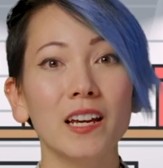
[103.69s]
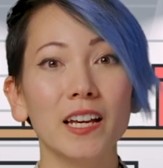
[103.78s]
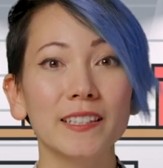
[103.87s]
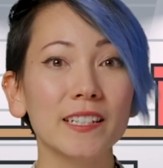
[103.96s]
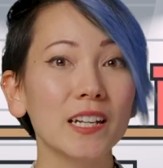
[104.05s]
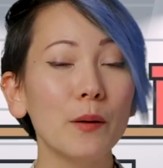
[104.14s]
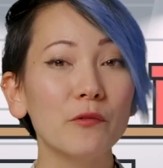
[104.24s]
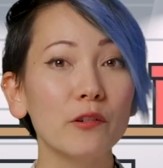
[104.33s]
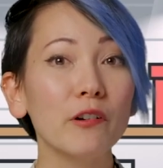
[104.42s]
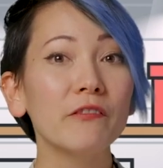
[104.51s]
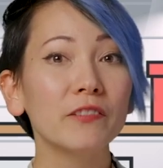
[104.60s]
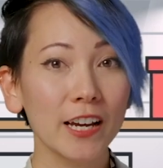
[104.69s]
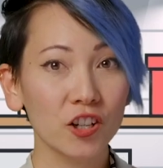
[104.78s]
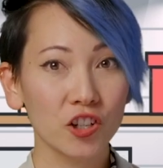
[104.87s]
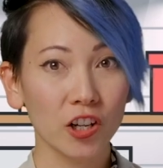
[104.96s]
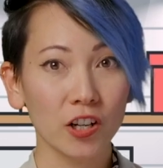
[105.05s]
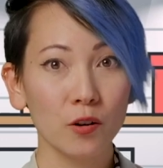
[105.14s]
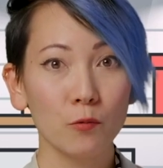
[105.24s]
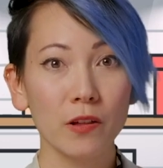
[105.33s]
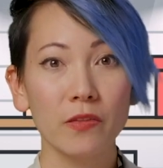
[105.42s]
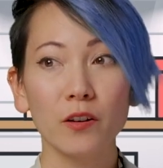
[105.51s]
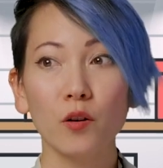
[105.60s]
It's a time for reflection
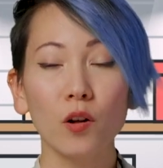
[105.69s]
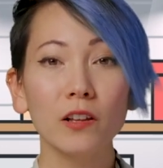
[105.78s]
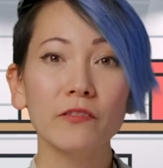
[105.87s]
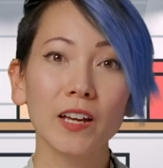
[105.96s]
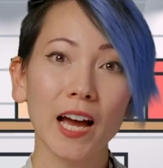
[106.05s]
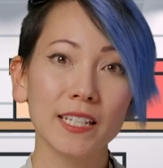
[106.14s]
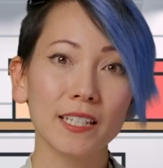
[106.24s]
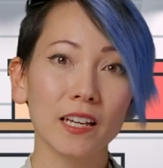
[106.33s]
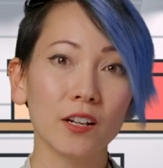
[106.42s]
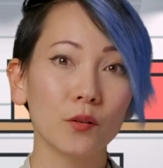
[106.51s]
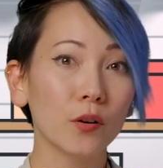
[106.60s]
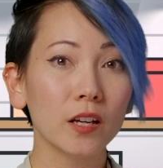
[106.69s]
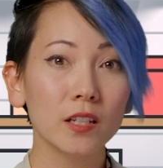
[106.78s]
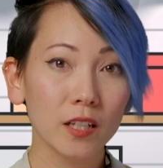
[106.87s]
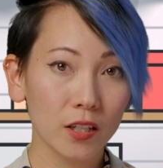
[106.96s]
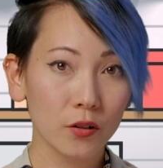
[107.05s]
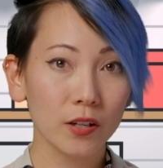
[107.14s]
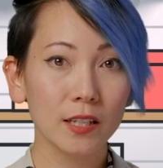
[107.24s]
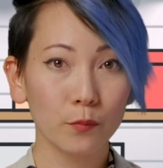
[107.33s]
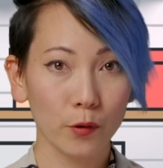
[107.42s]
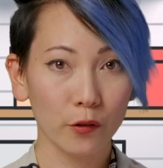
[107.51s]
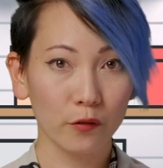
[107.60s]
with the goal of Kaizen or continuous
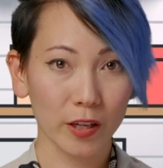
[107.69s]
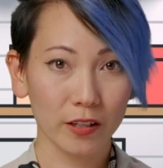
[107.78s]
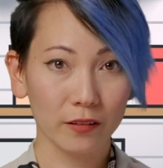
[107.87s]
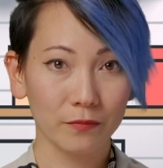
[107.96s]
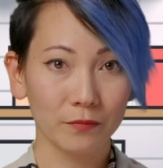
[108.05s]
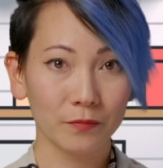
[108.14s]
improvement.